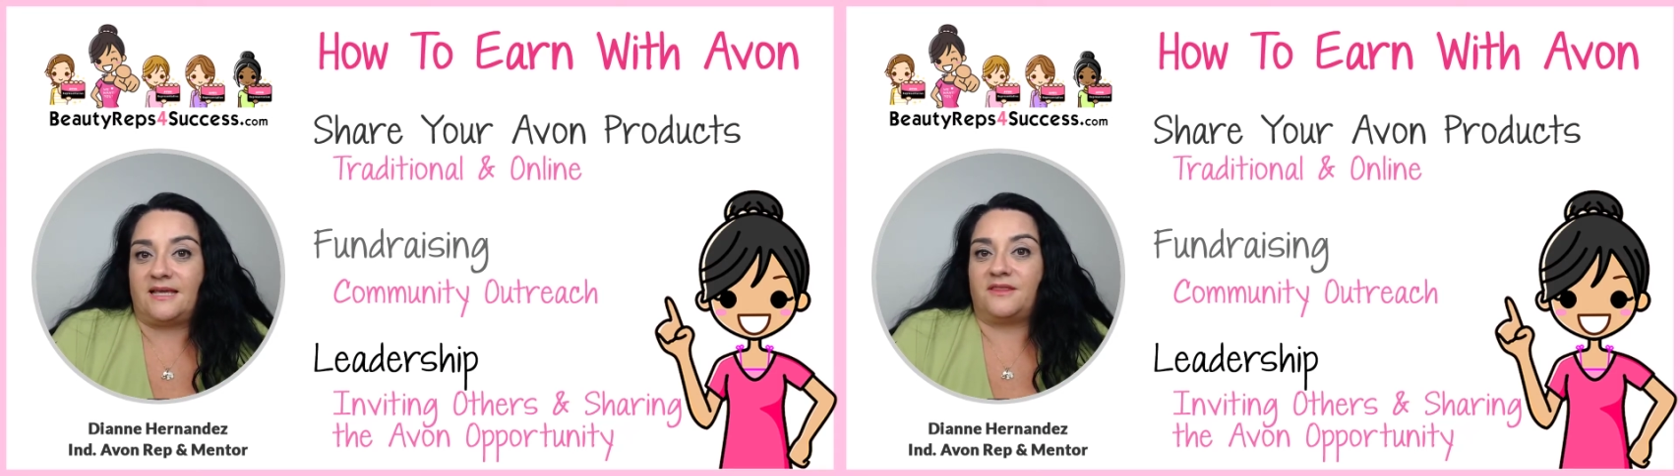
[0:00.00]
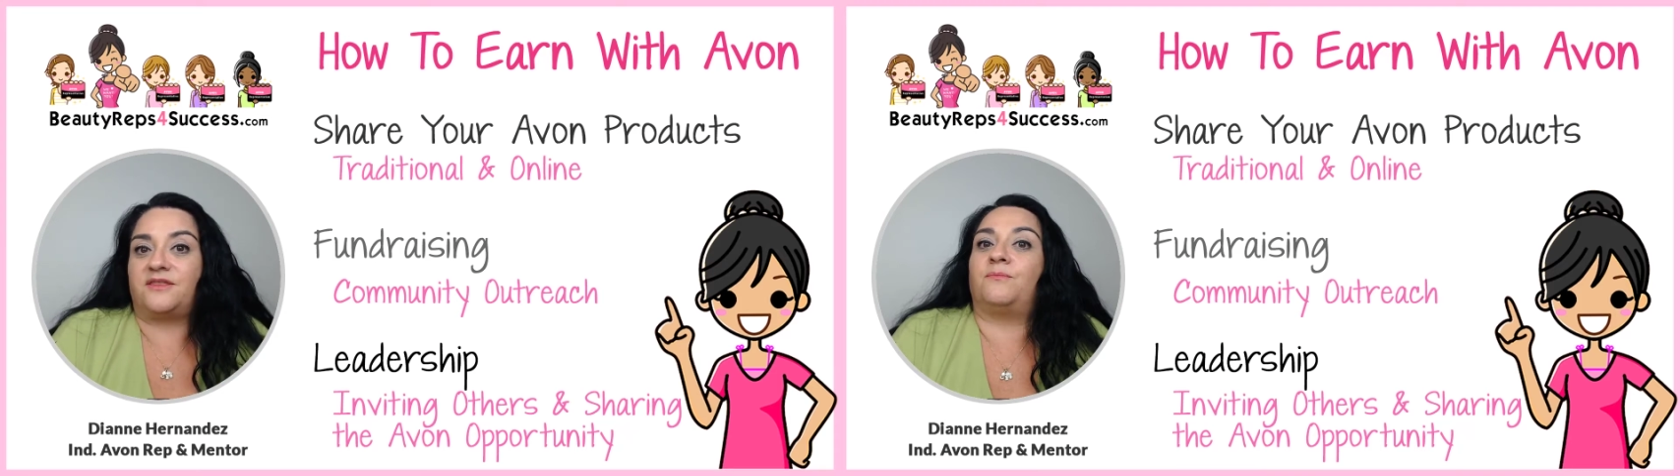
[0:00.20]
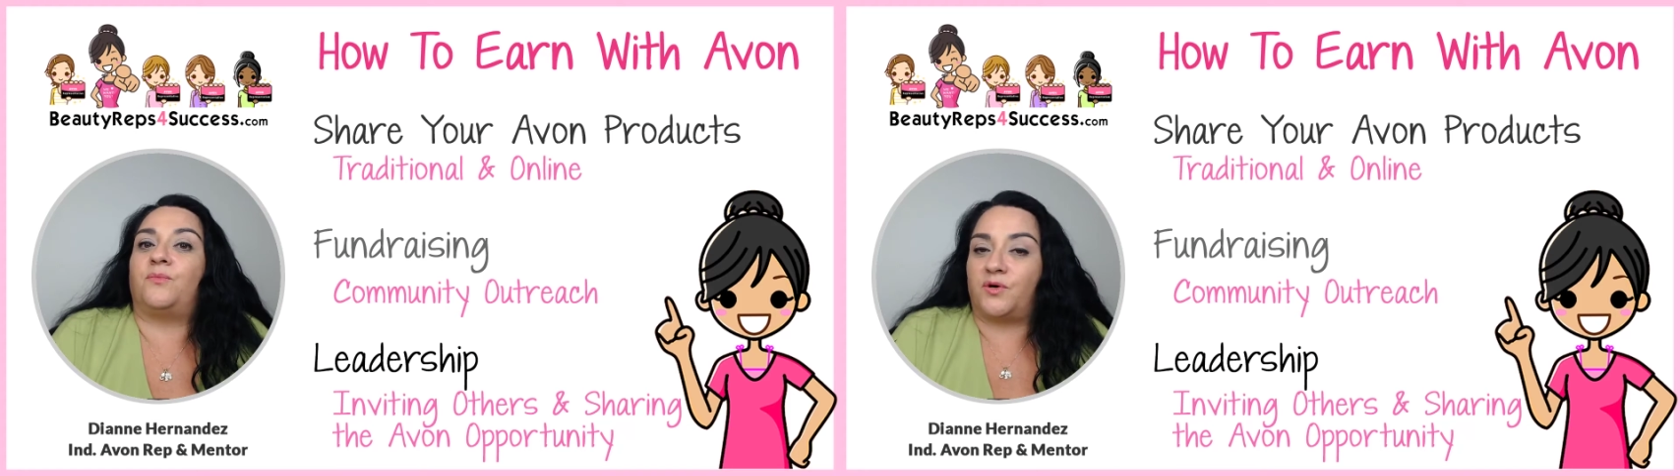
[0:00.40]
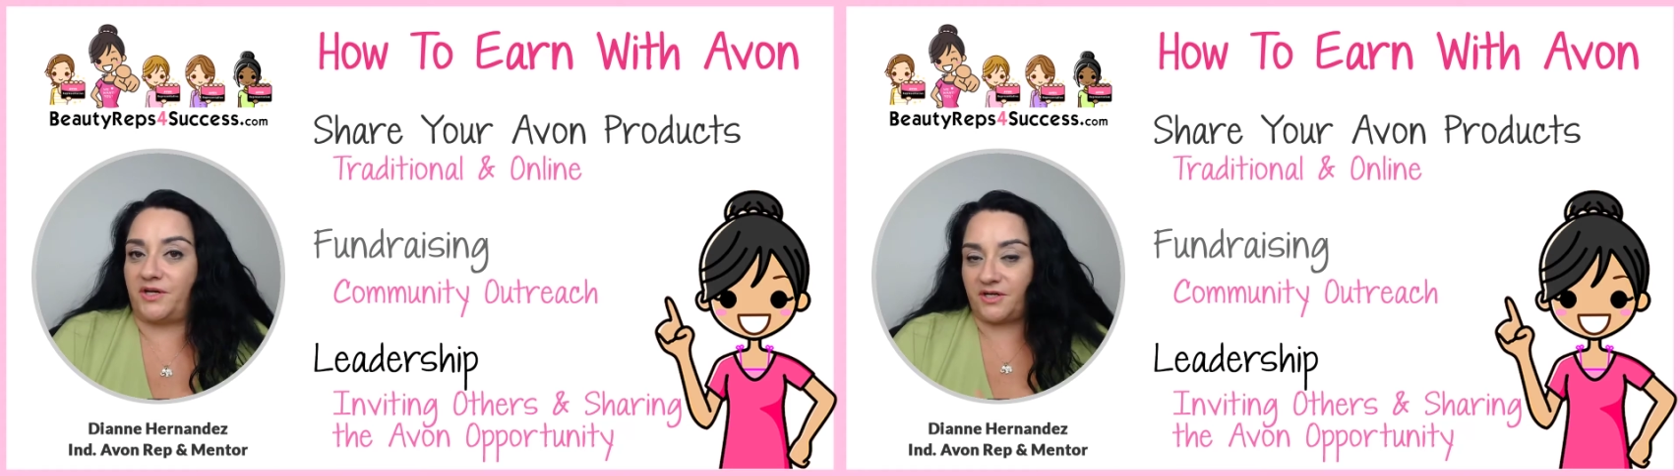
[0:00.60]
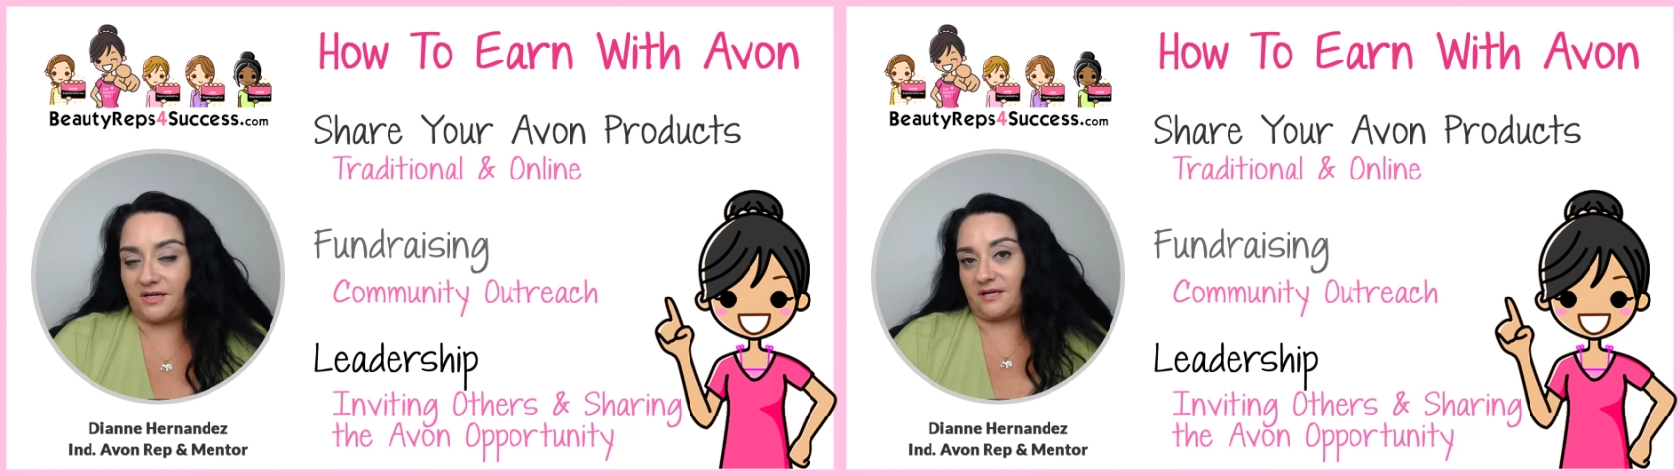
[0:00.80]
the more
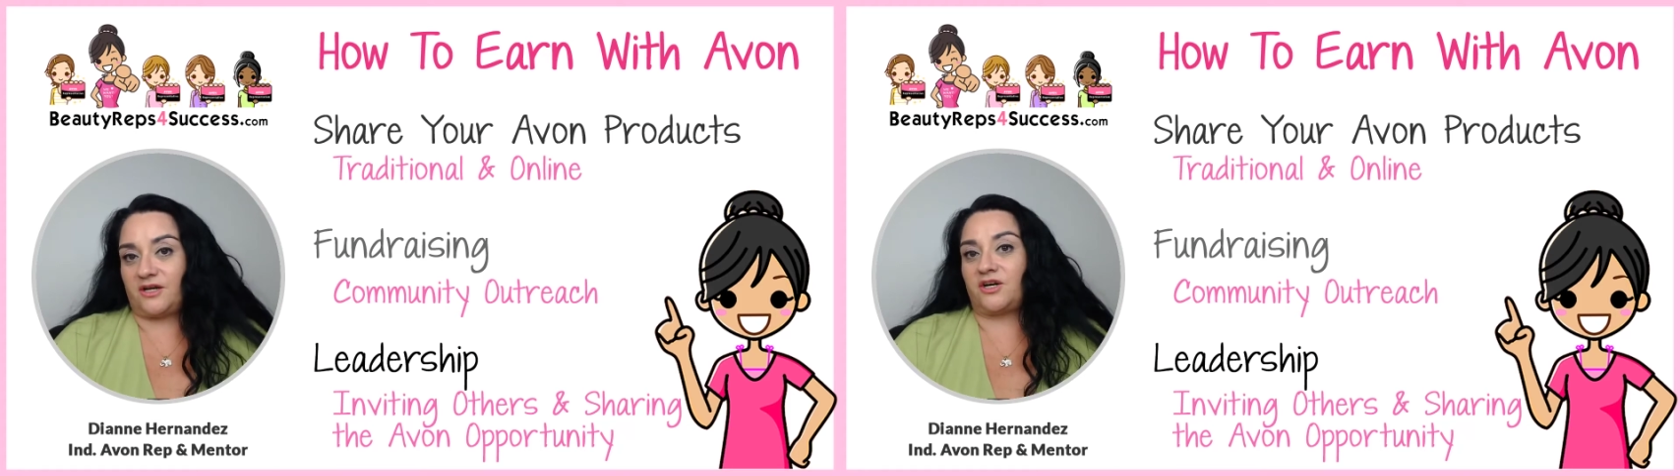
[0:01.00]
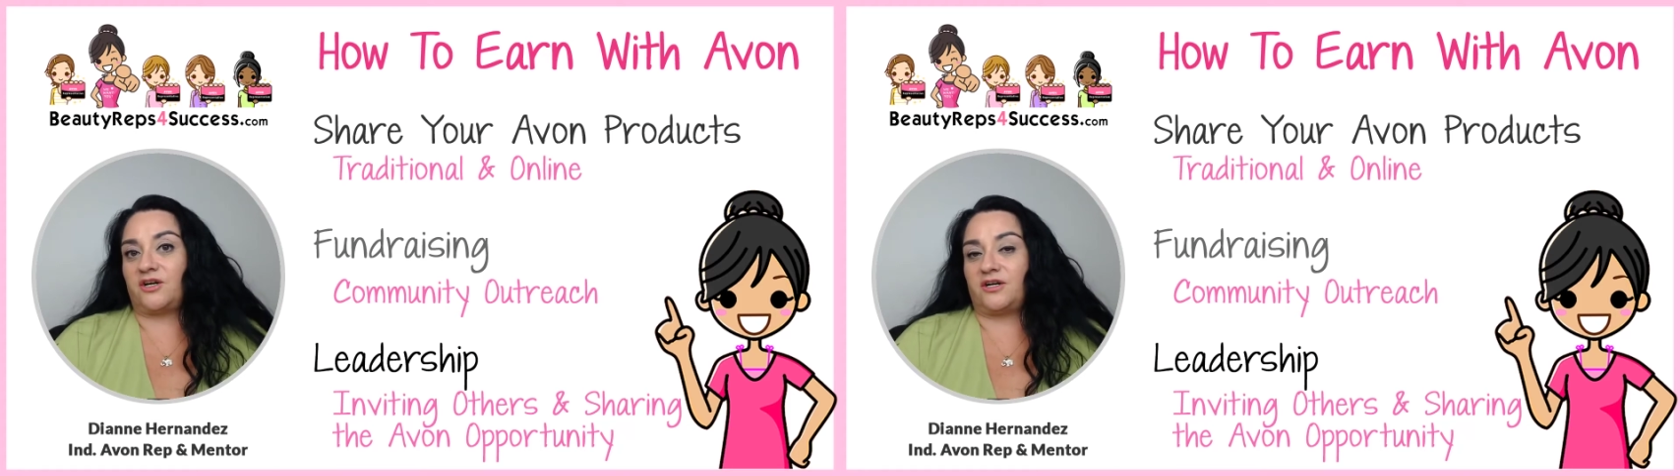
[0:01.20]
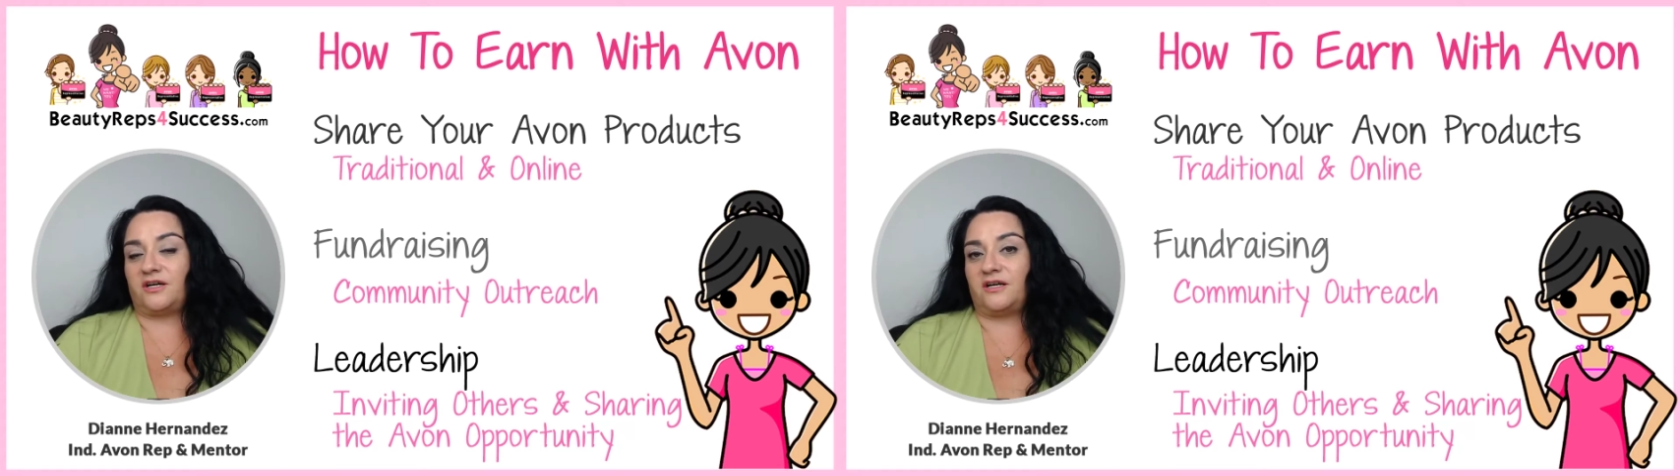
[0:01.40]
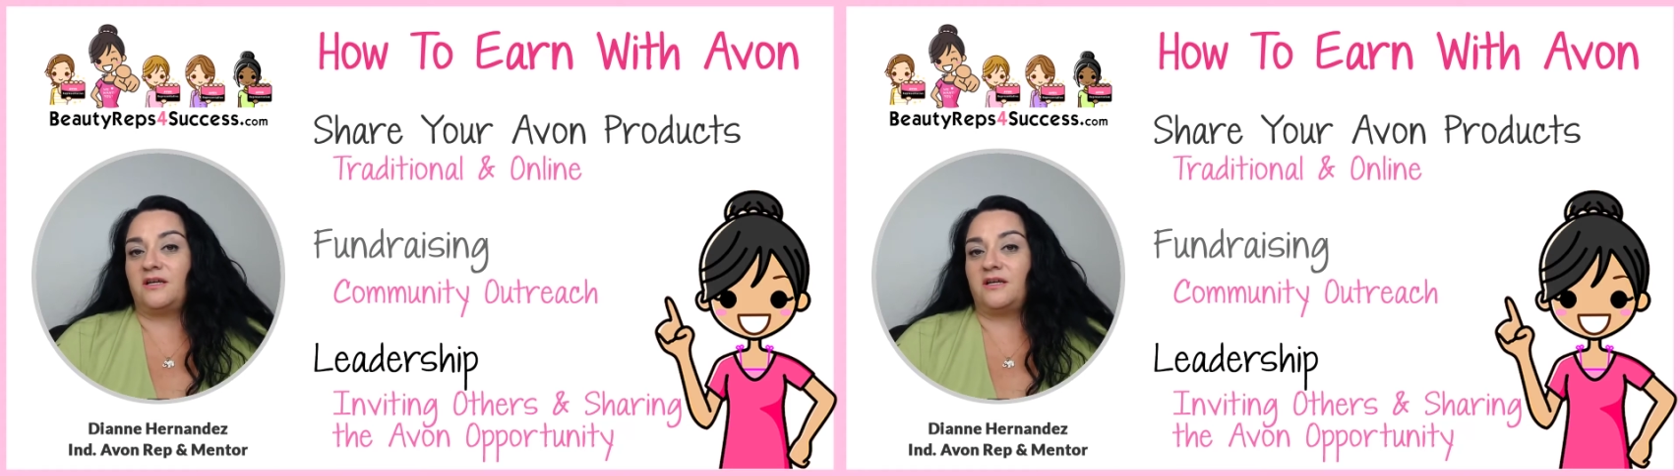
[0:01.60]
you're going to earn,